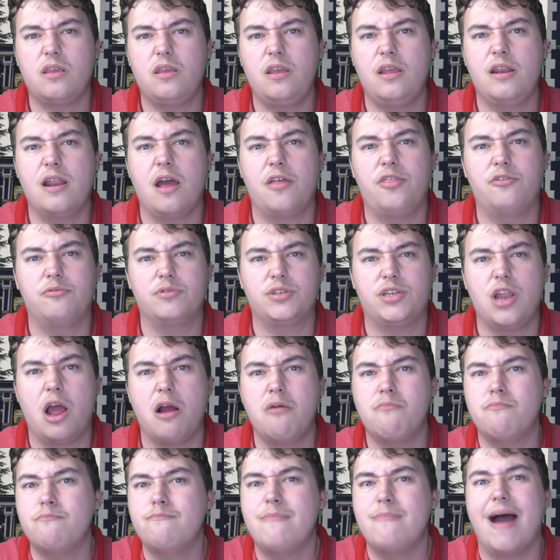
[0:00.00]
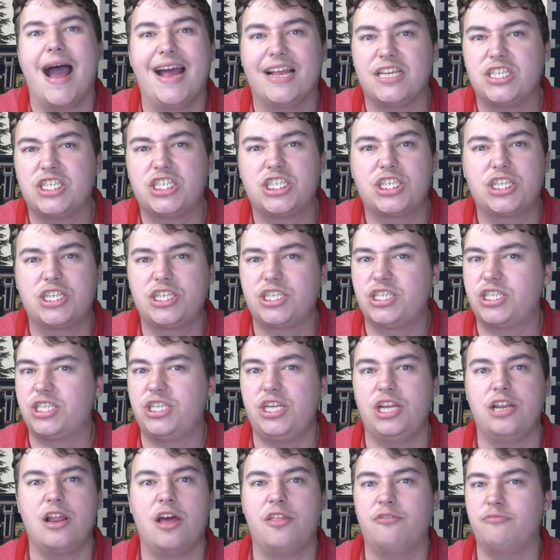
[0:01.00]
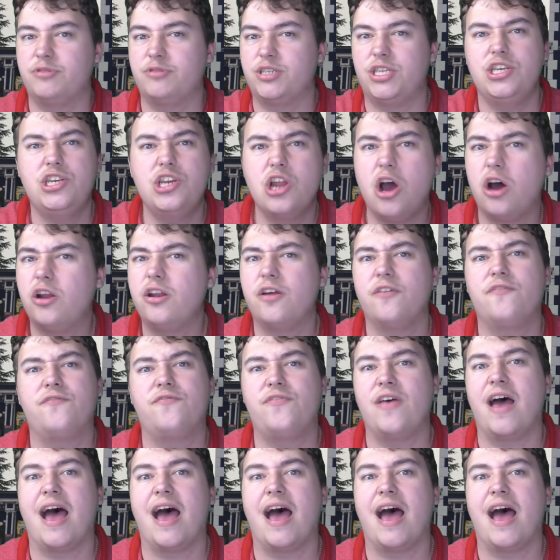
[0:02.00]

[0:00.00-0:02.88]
you know, there was no masks, you know, there was none of